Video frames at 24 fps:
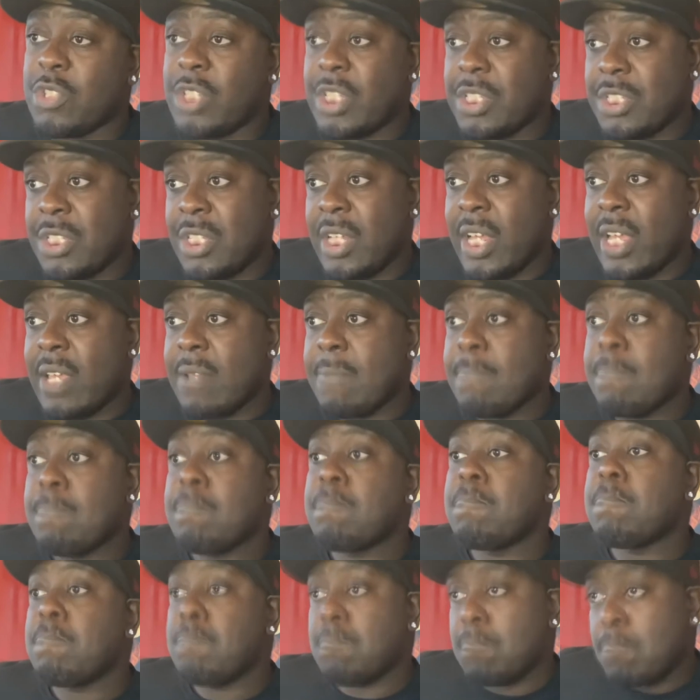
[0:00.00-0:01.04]
was yesterday,
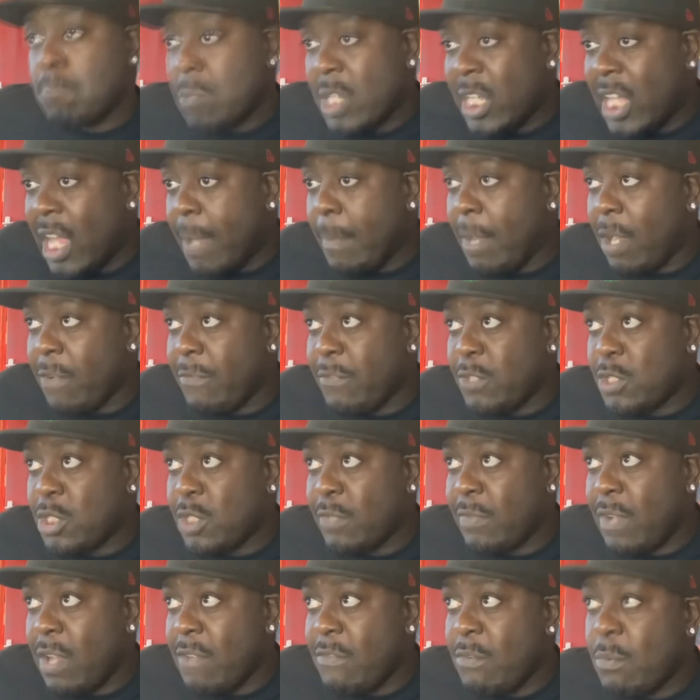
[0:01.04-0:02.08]
it came out
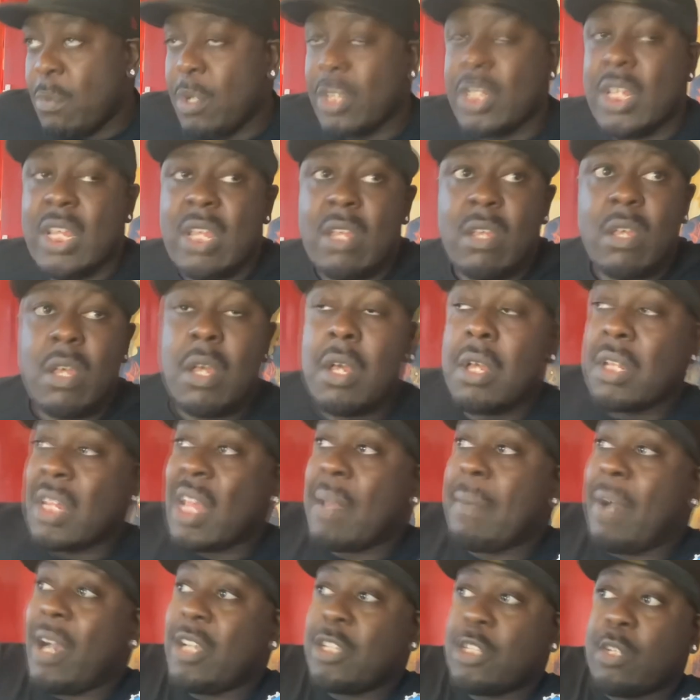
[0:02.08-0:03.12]
officially for everybody.
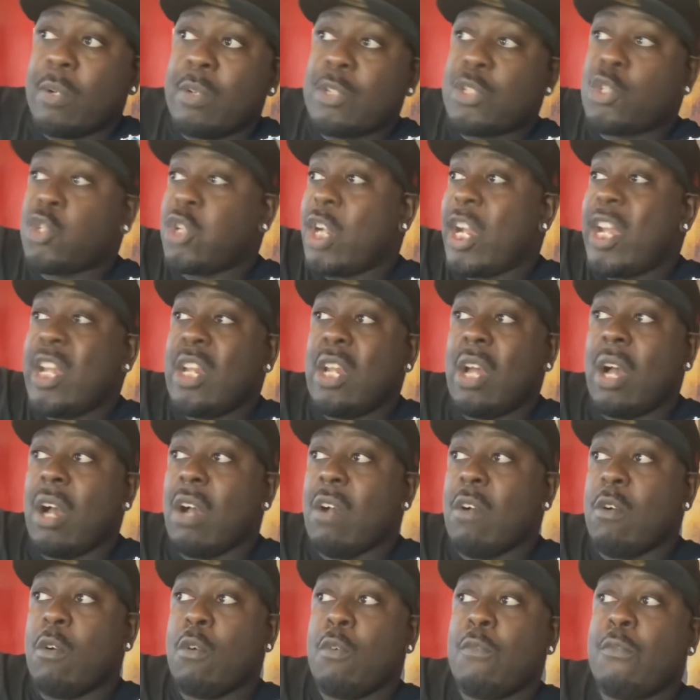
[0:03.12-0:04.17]
They might show a
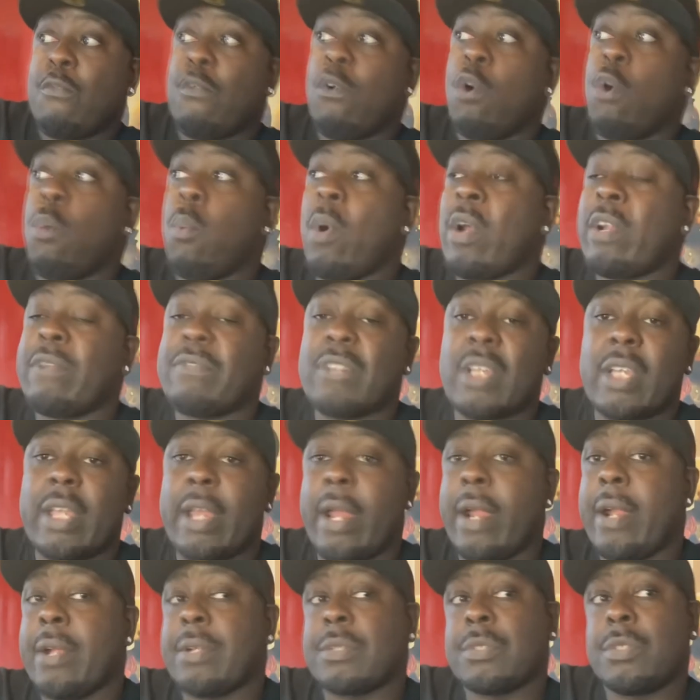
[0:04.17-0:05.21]
trailer for one of the
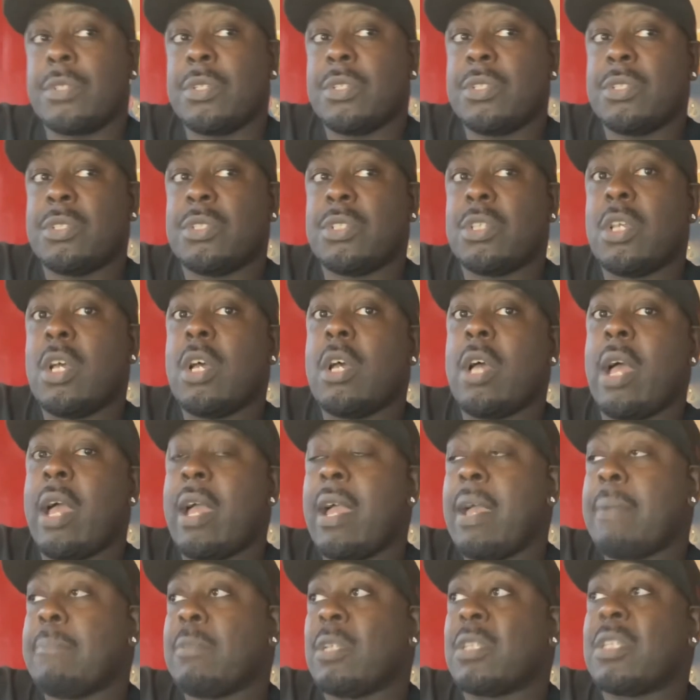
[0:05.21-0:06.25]
characters,
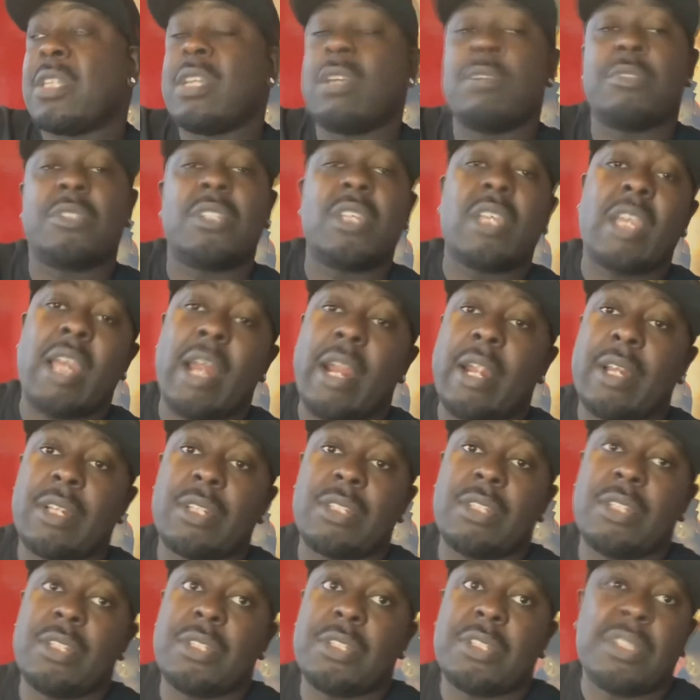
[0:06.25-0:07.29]
um, the DLC
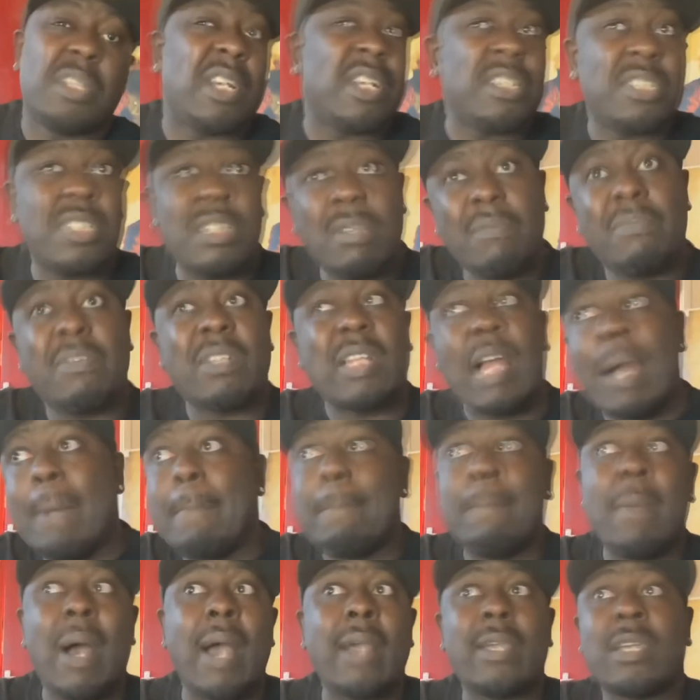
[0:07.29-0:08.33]
characters. So that's something that
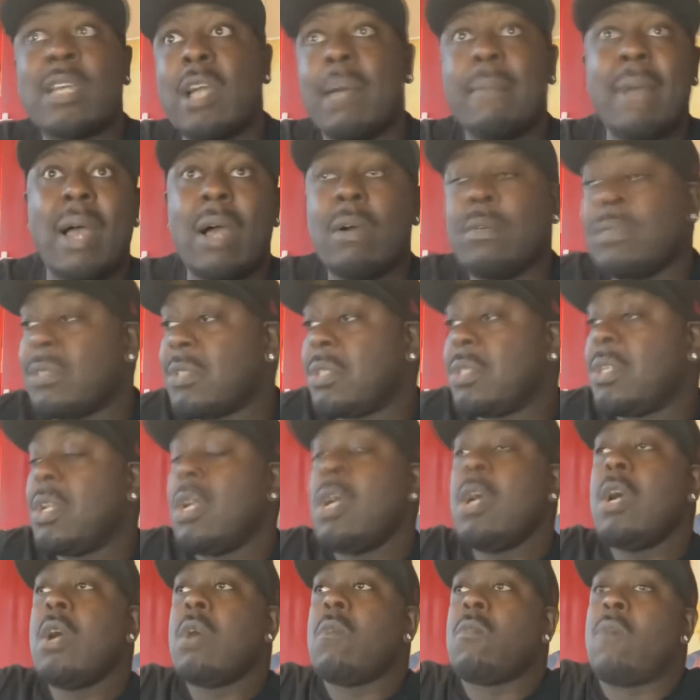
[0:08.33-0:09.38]
might come out,
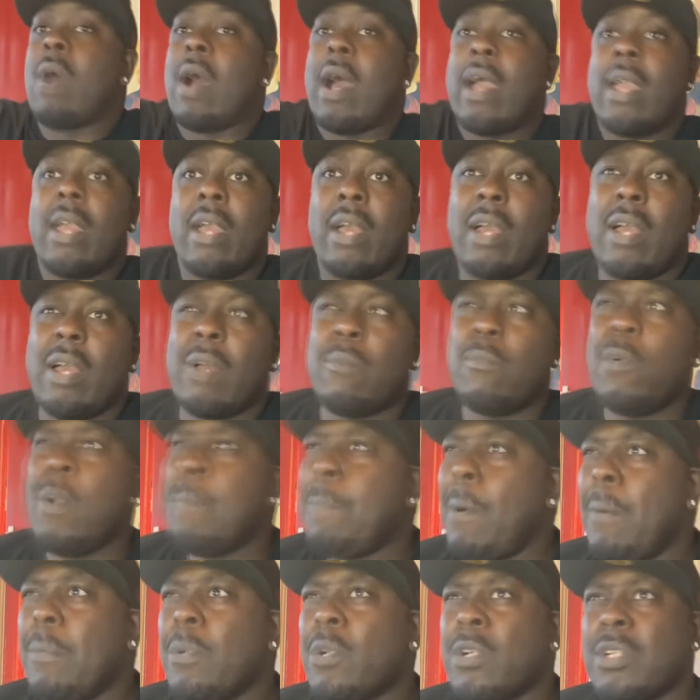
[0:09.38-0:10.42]
right? Uh, we're
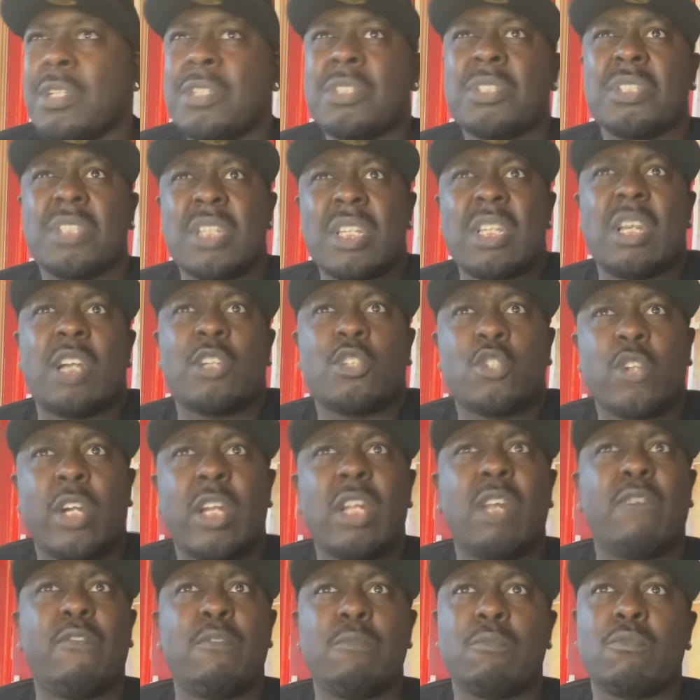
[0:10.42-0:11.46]
probably going to see a
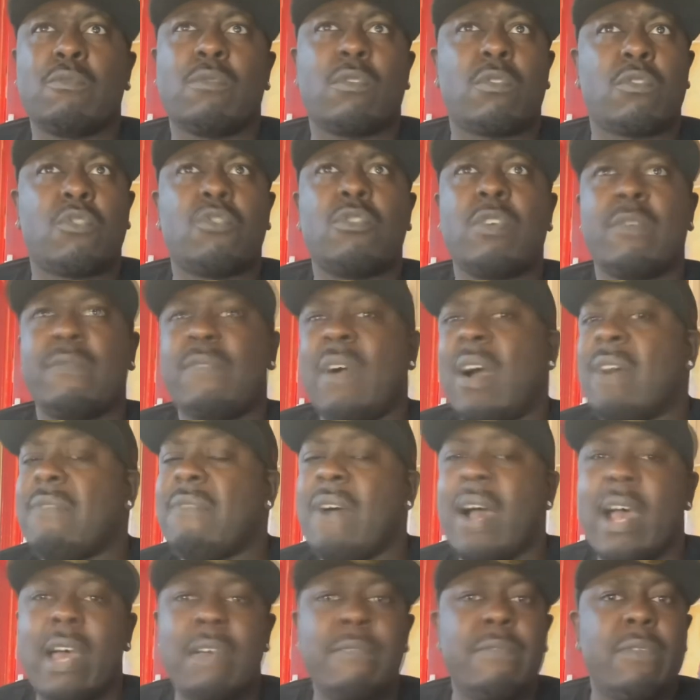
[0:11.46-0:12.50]
trailer from Street Fighter
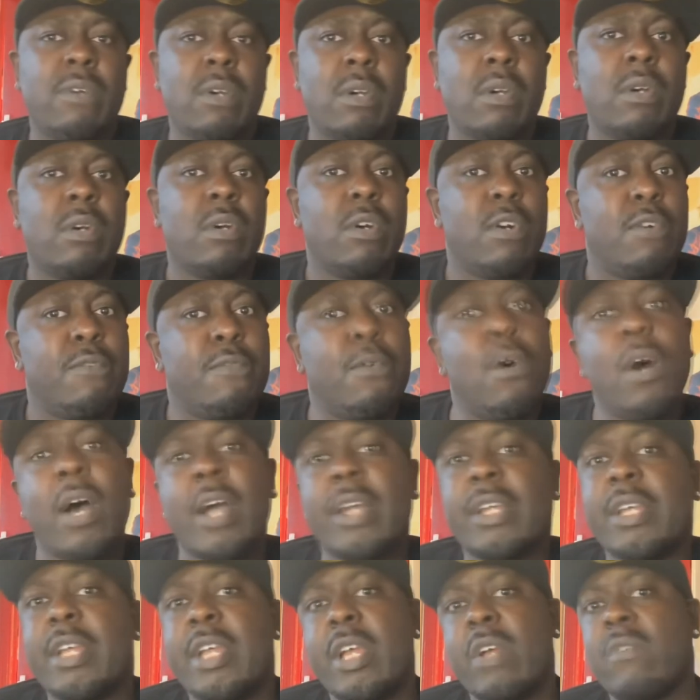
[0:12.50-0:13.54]
5 for
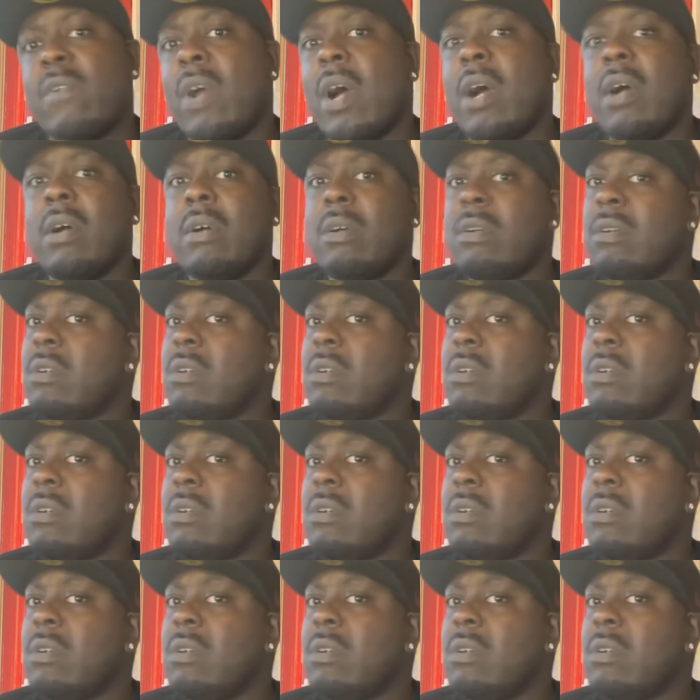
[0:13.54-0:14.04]
Akira.